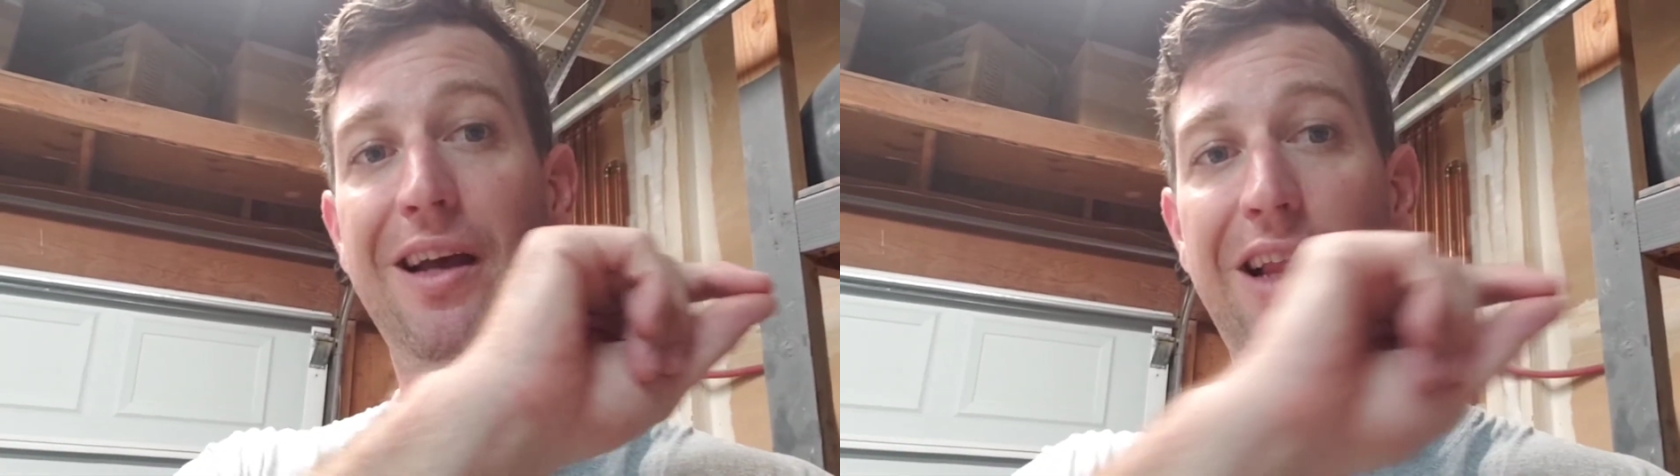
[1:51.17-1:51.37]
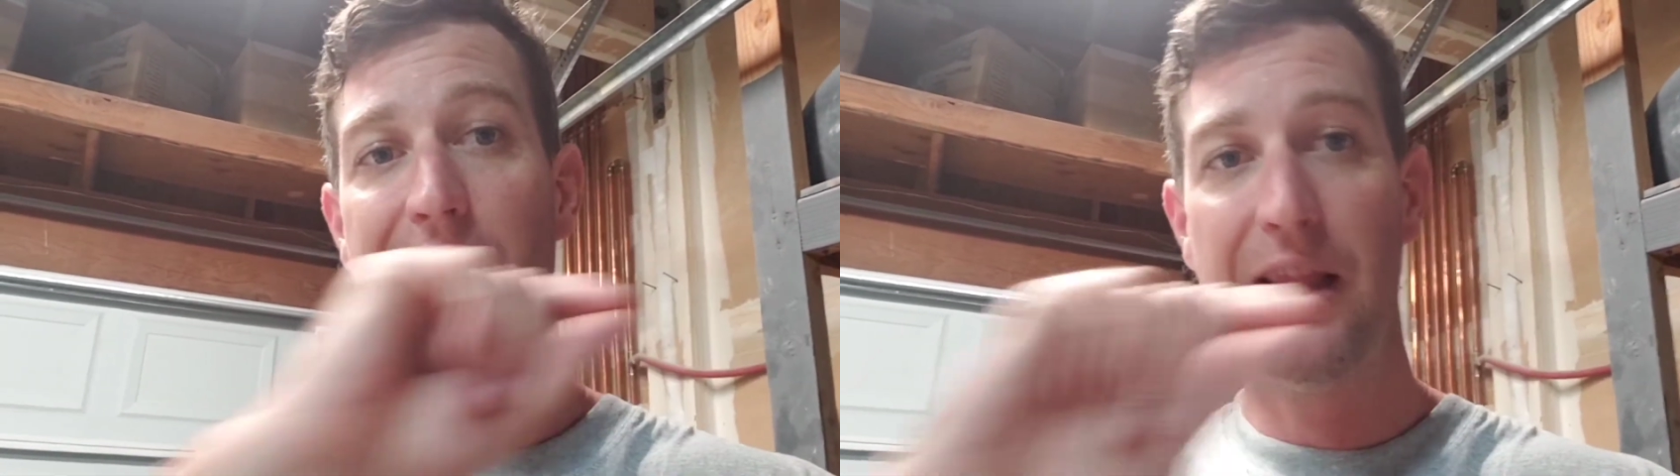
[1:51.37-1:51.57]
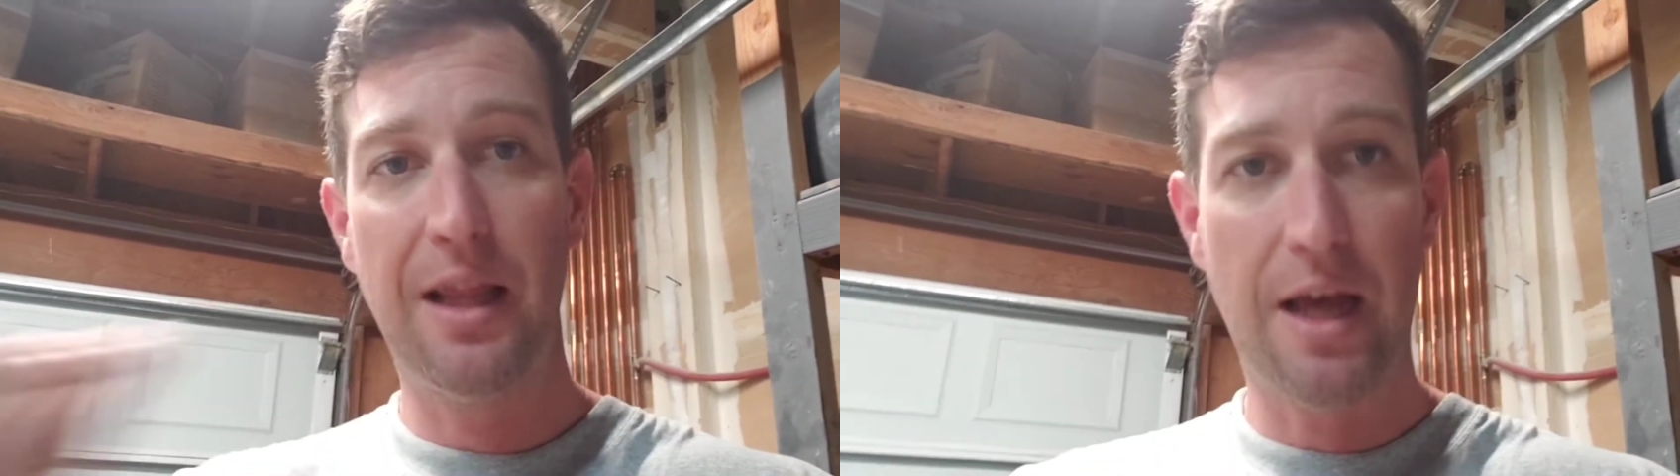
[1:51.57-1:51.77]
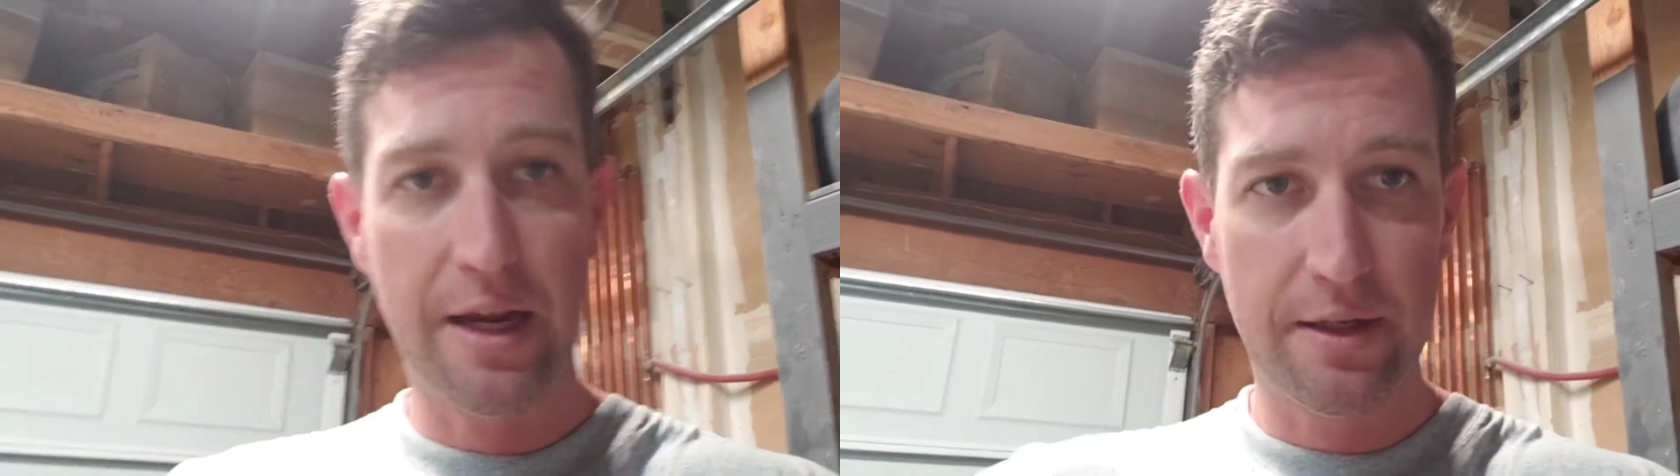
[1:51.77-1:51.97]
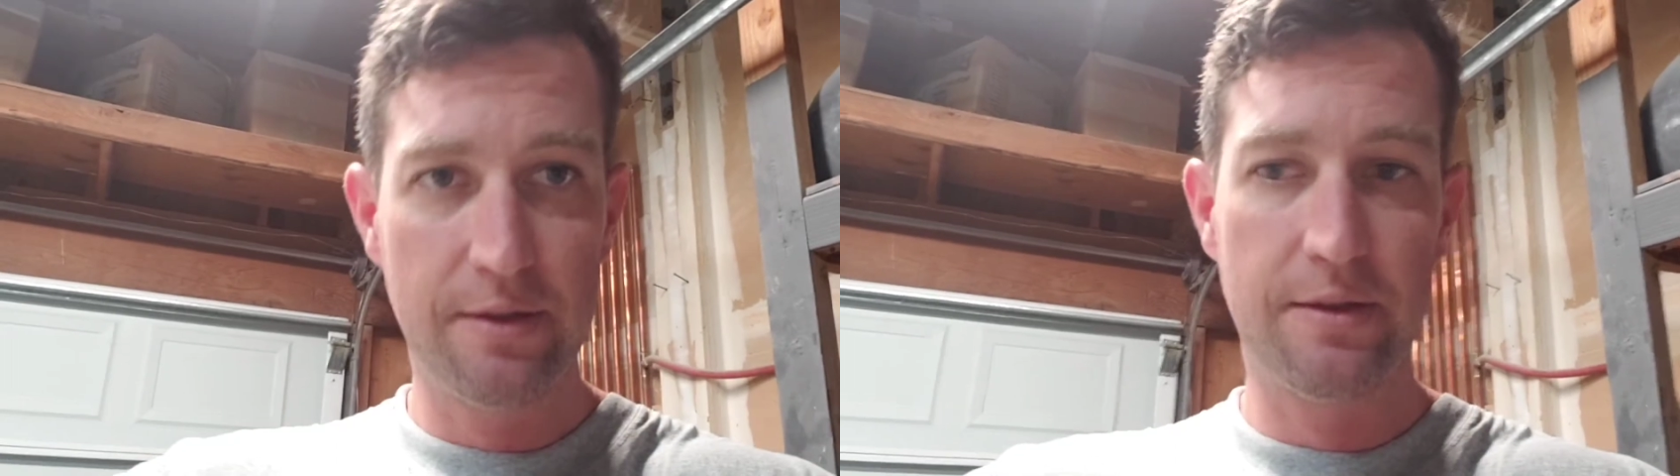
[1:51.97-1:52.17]

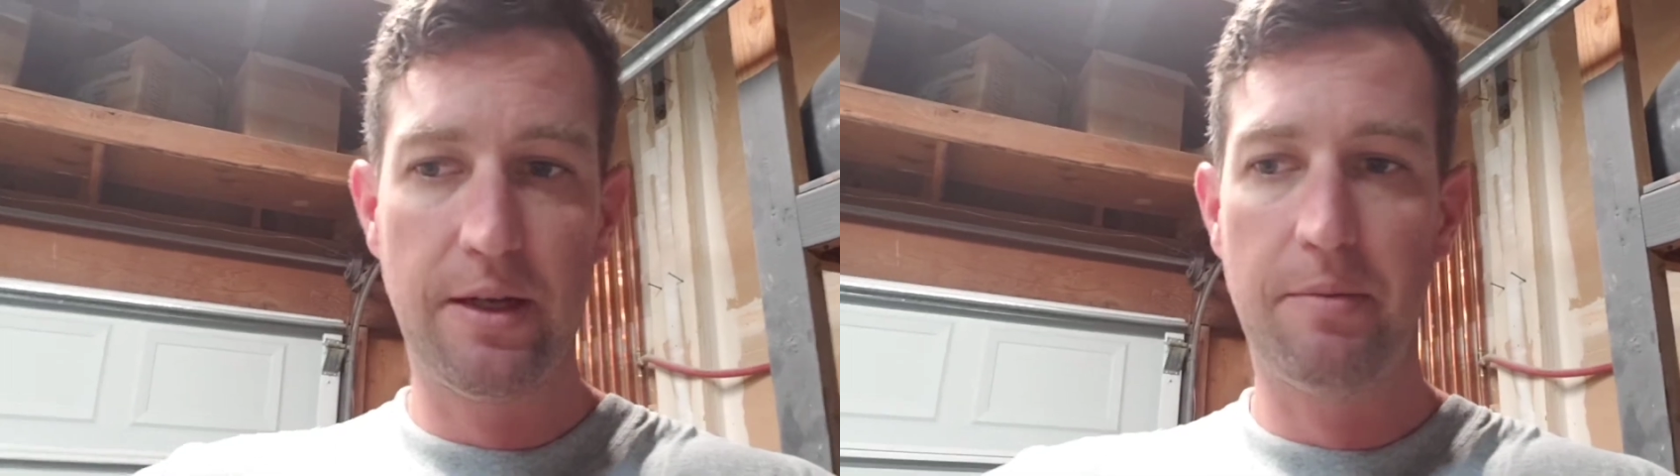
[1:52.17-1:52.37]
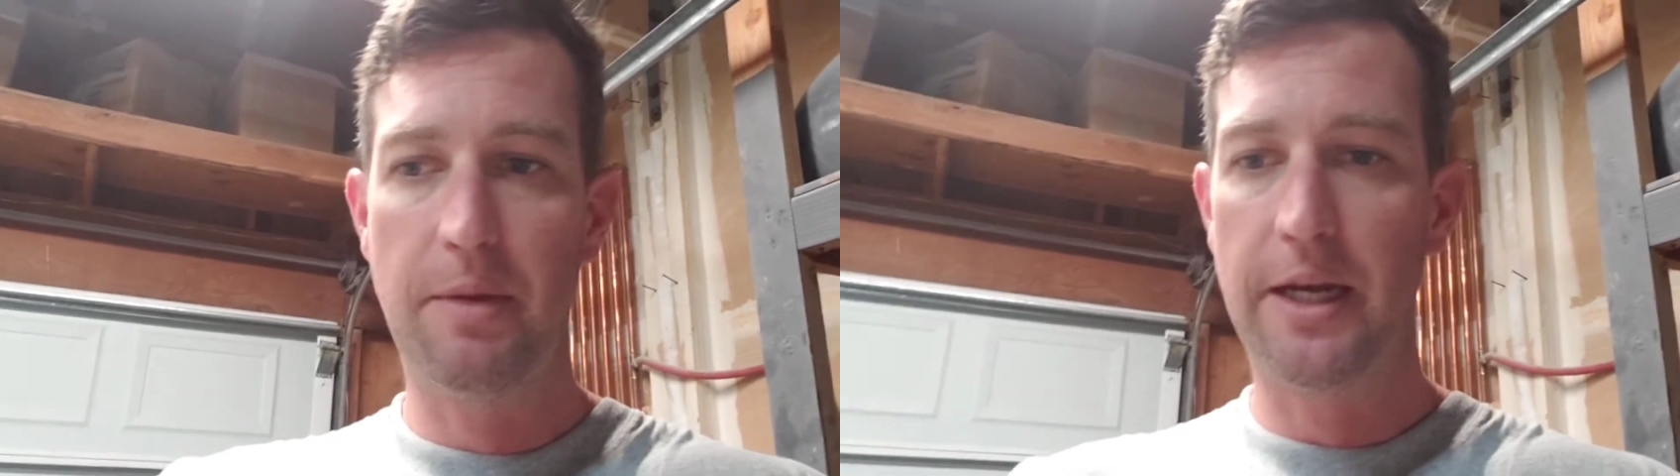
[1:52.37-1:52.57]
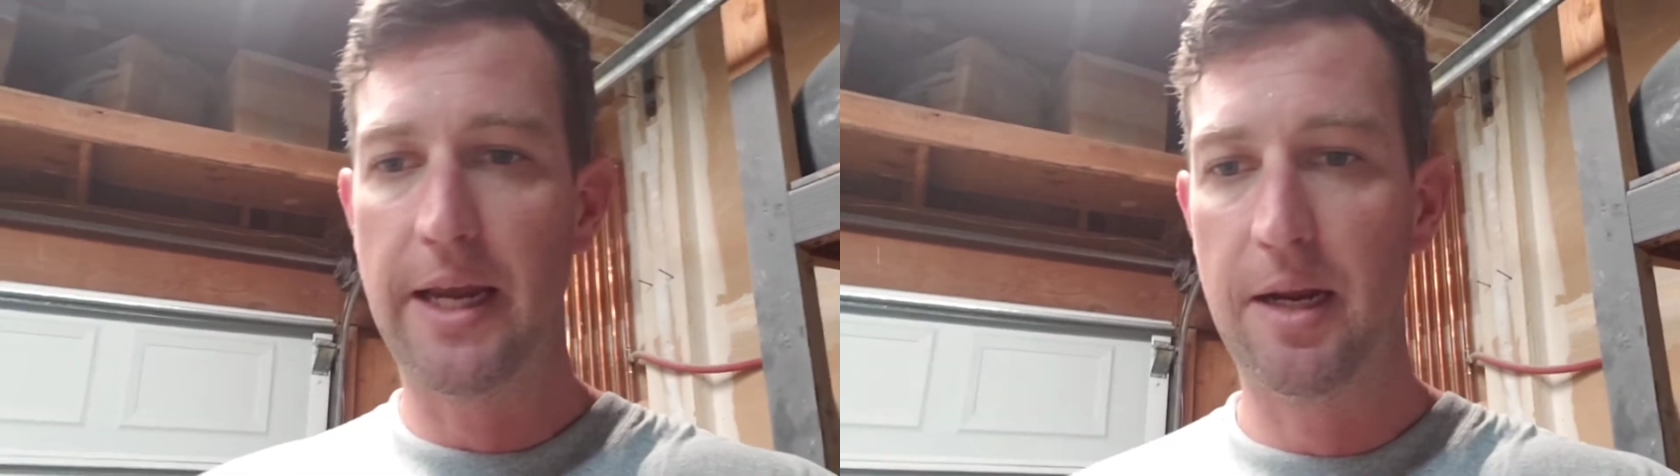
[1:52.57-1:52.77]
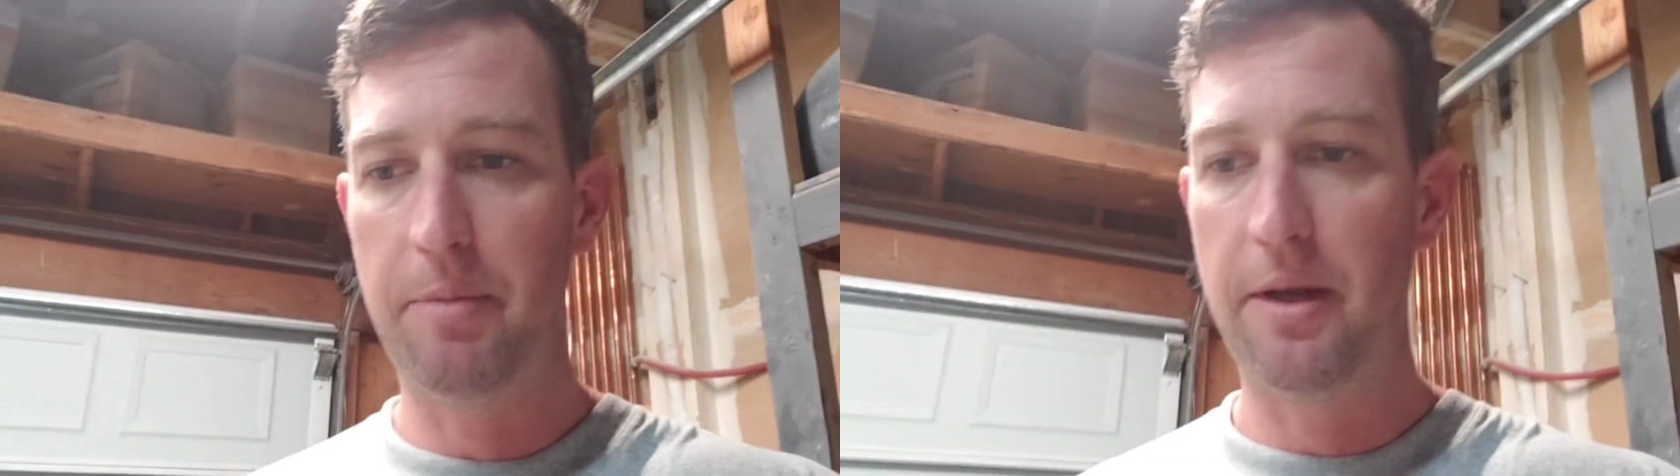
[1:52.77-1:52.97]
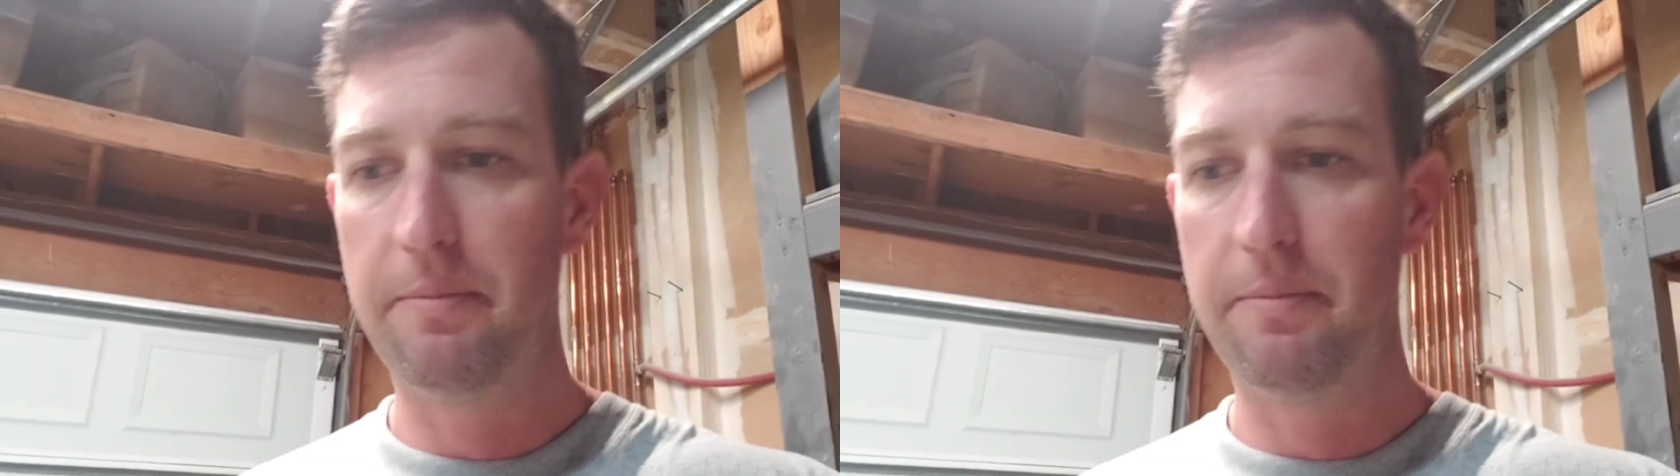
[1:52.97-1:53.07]
lines in my canopy.